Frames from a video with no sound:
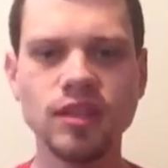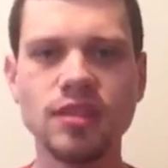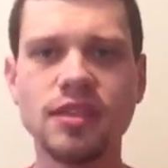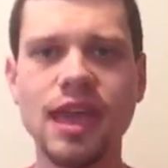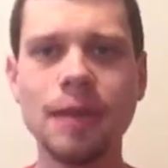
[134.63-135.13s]

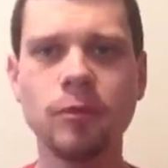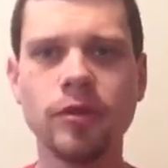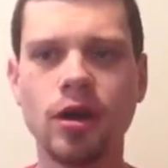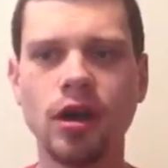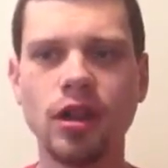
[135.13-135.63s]
the Game Boy
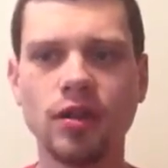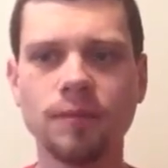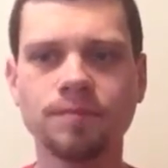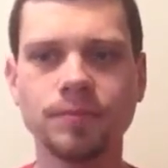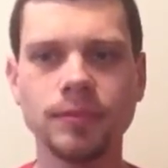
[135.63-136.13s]
Color,
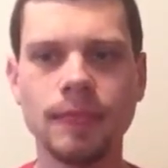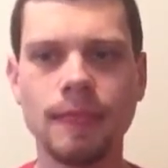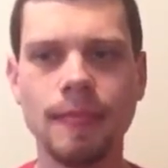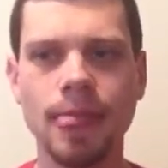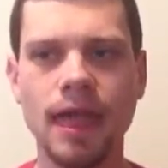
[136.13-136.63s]

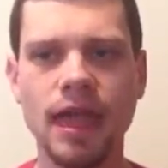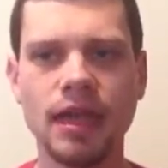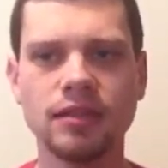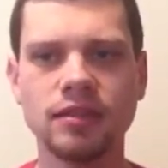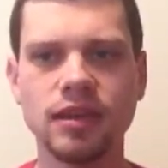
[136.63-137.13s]

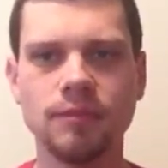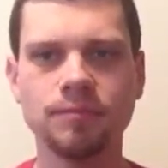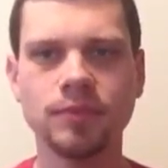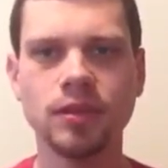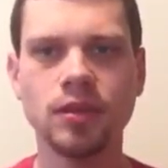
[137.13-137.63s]
and
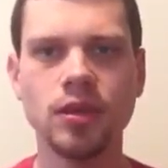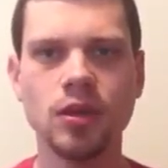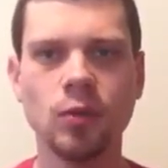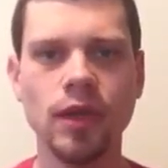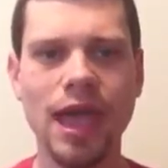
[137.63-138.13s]

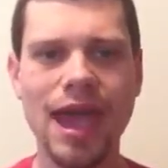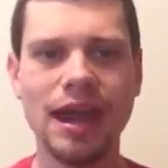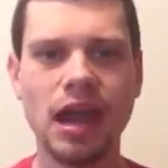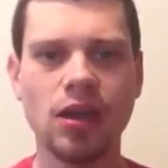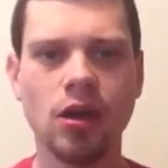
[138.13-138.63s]
we had
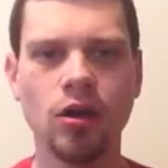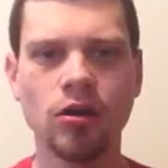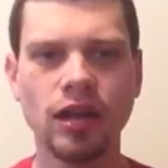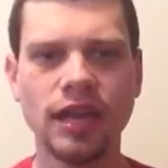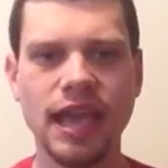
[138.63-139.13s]
like
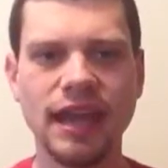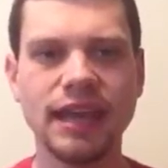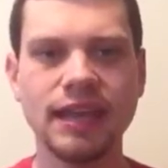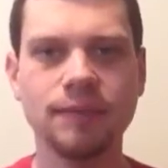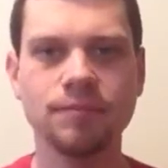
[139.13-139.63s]
hardly
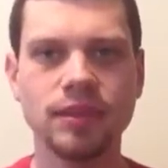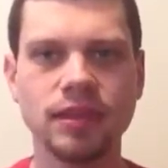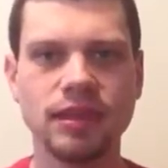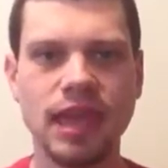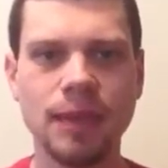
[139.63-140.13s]
any
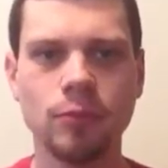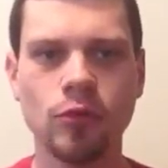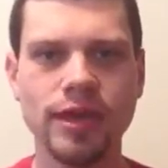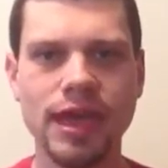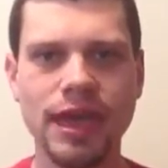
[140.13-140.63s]
Game
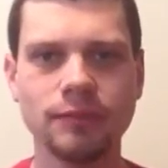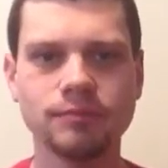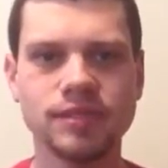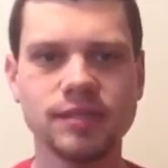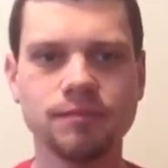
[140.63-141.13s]
Boy
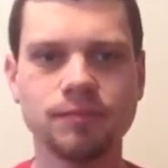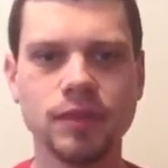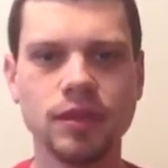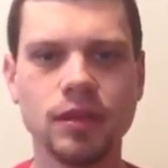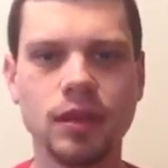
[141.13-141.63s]
games.
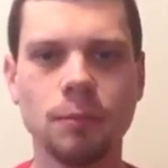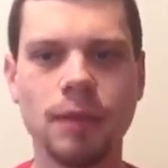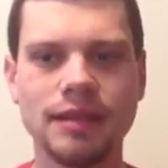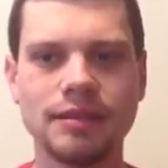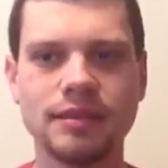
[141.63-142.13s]

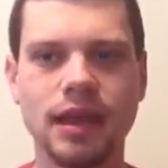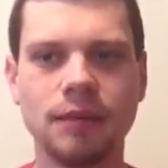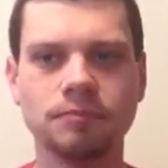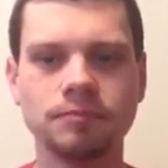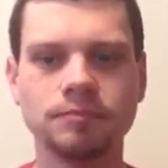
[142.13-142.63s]
But
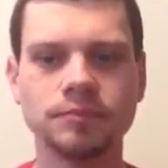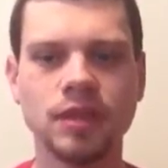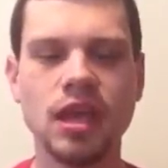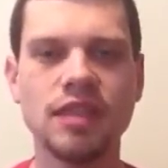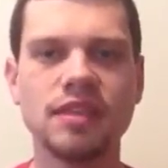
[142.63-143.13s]
the
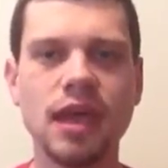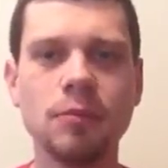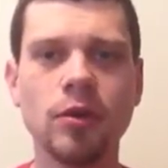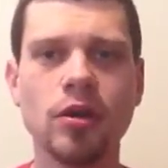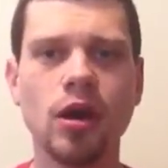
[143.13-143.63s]
Game
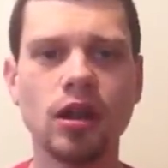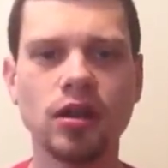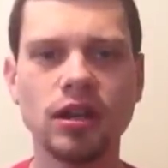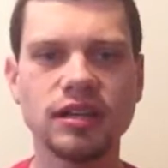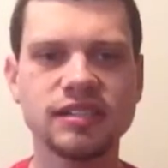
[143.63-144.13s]
Boy
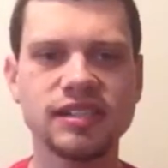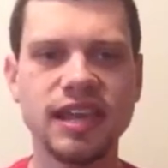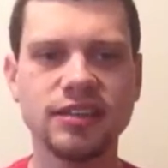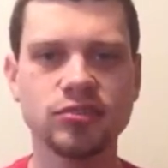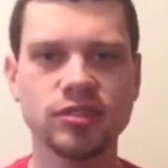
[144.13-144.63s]
Color looks
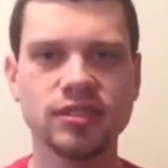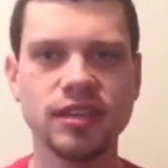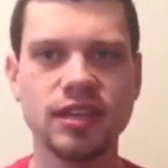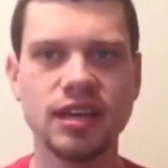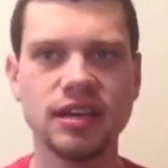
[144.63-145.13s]

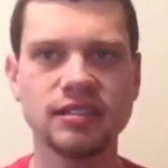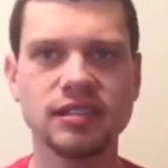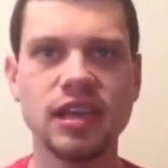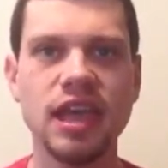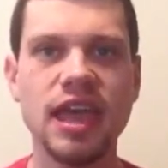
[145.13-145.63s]
interesting because
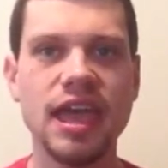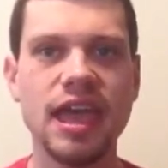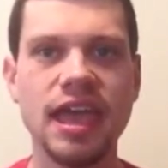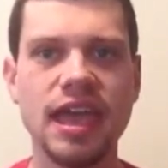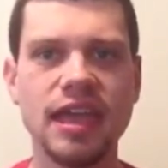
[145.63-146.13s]

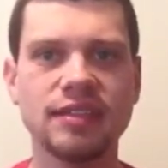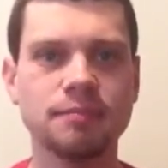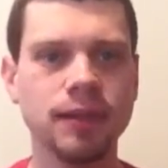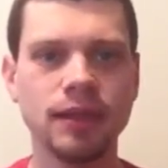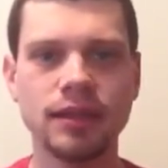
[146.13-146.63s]
it's
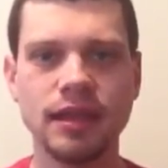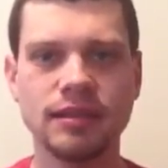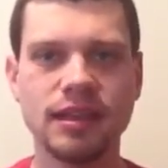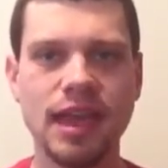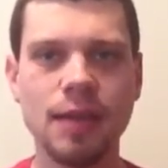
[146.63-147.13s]

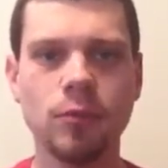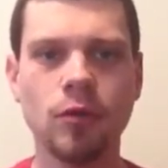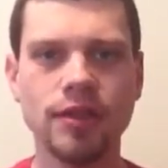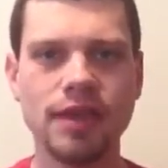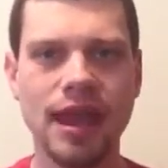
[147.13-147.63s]
a Game
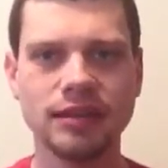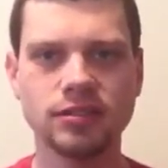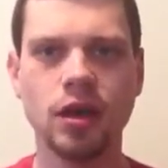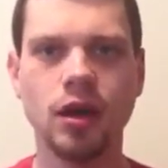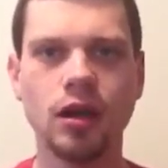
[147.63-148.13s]
Boy that has
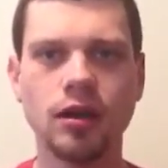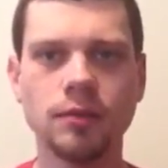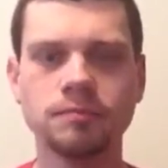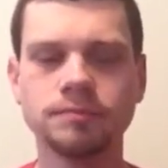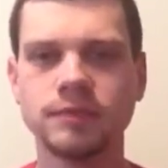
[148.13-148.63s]

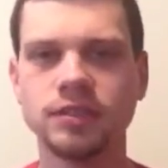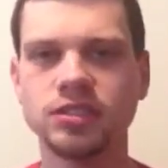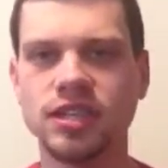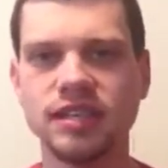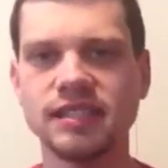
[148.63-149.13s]
color, as
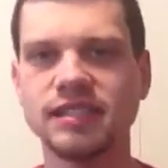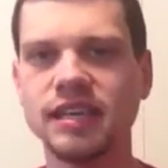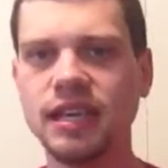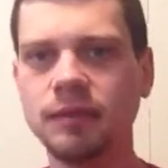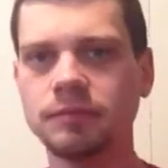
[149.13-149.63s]
you can see.